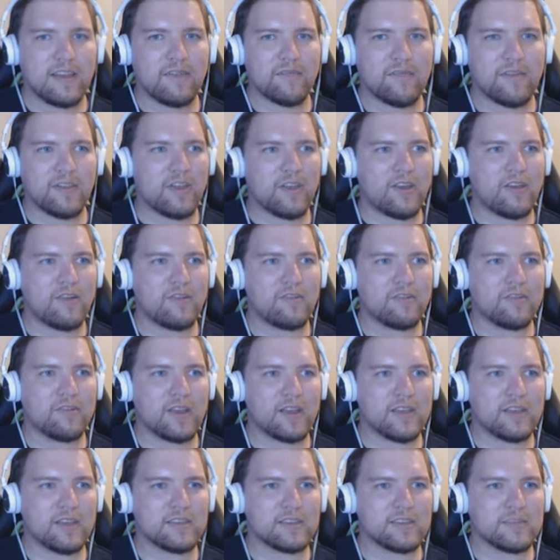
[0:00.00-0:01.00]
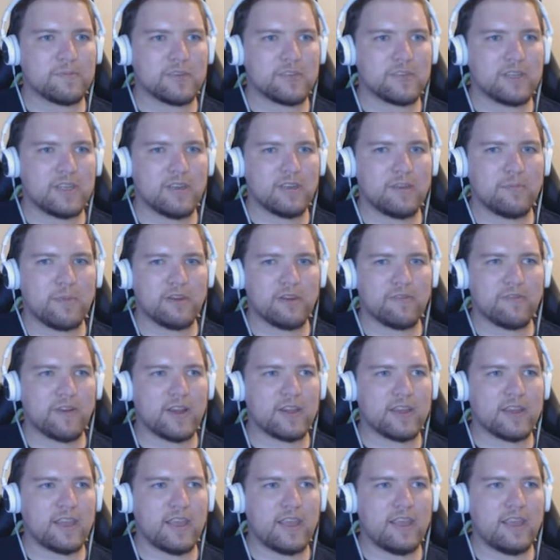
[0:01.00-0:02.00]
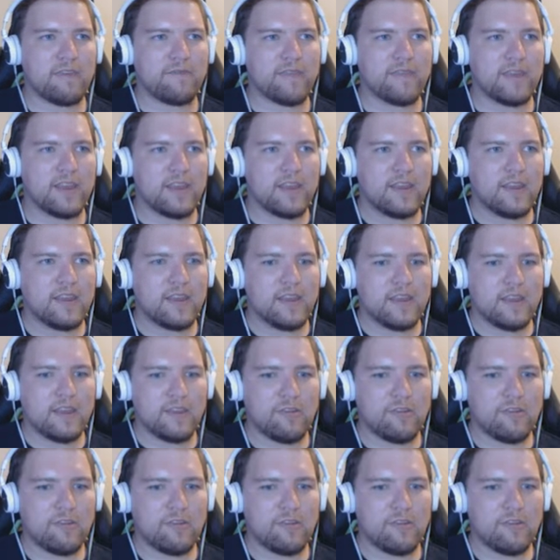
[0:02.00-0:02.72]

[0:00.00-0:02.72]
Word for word: Hello, Nugget. Supposedly you can be your friend if...